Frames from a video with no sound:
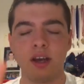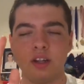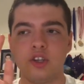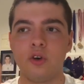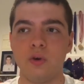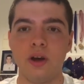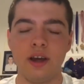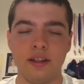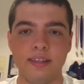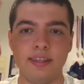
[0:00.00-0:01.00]
to
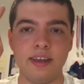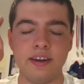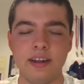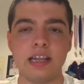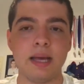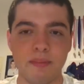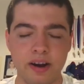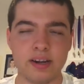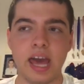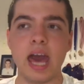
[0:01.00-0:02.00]
Dylan
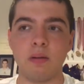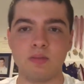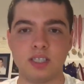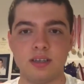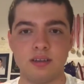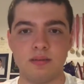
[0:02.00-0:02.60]
Alendar Games,